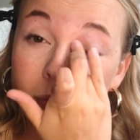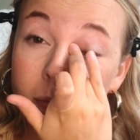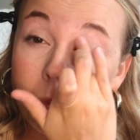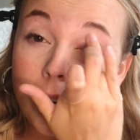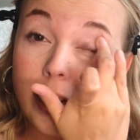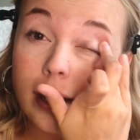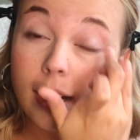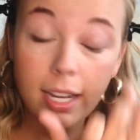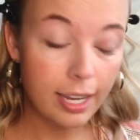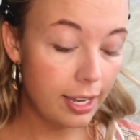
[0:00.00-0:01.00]
But
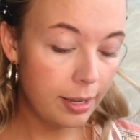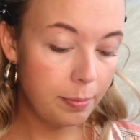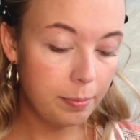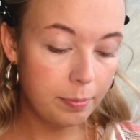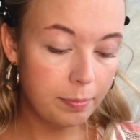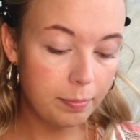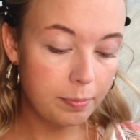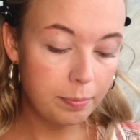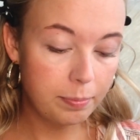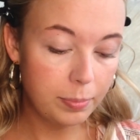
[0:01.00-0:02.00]
I
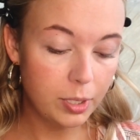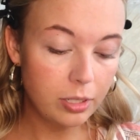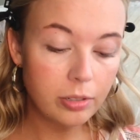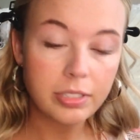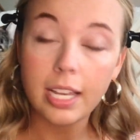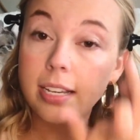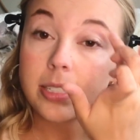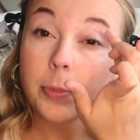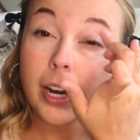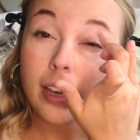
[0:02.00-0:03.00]
put a little setting
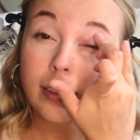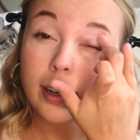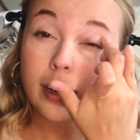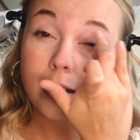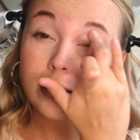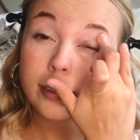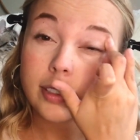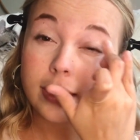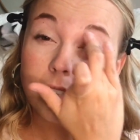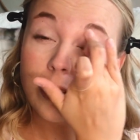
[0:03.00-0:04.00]
spray in there
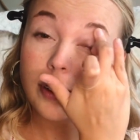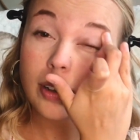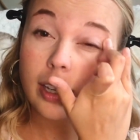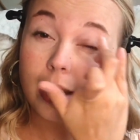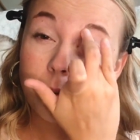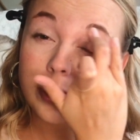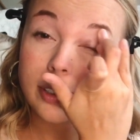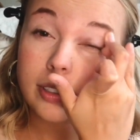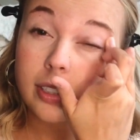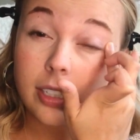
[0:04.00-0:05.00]
since I felt like it
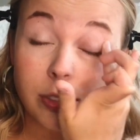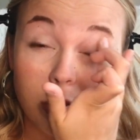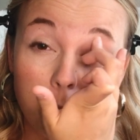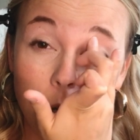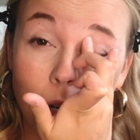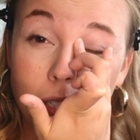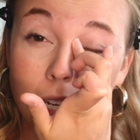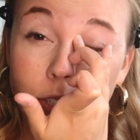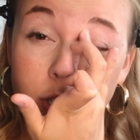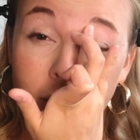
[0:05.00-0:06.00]
was extremely hard
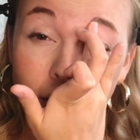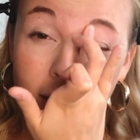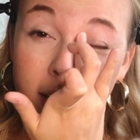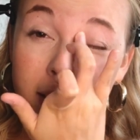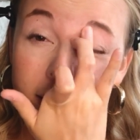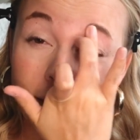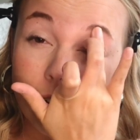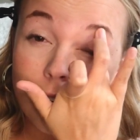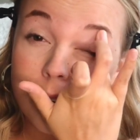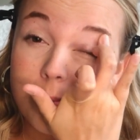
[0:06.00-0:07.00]
textured
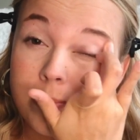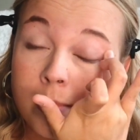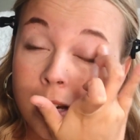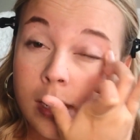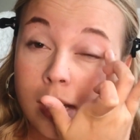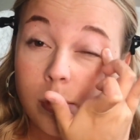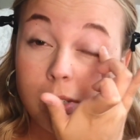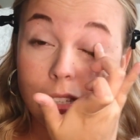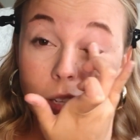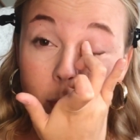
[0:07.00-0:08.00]
and
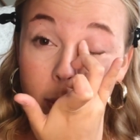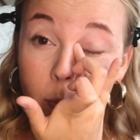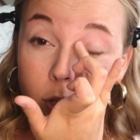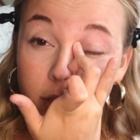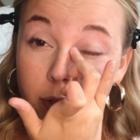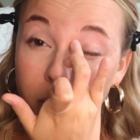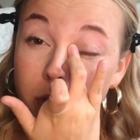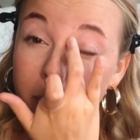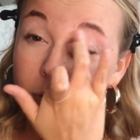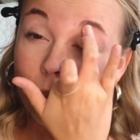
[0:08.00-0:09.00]
was a little bit more difficult
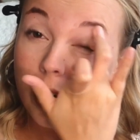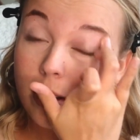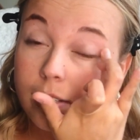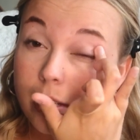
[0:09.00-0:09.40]
to move around.